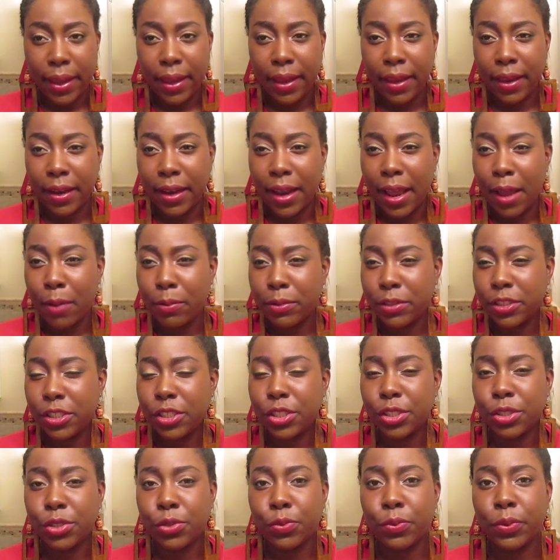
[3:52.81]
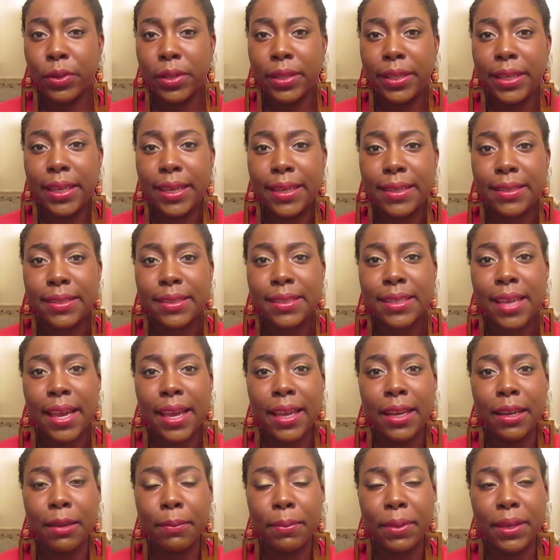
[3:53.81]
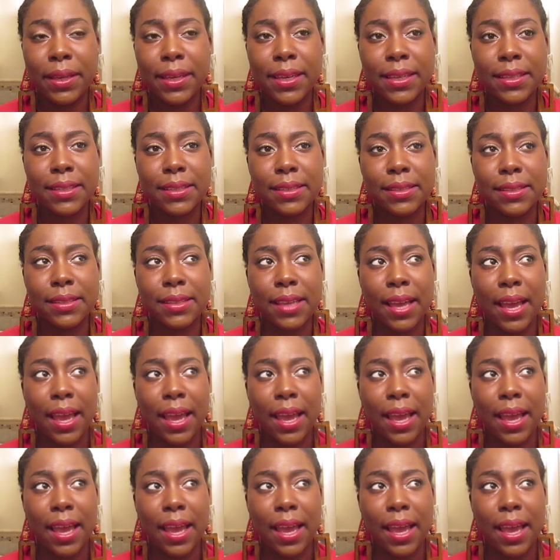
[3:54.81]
and I was just really excited because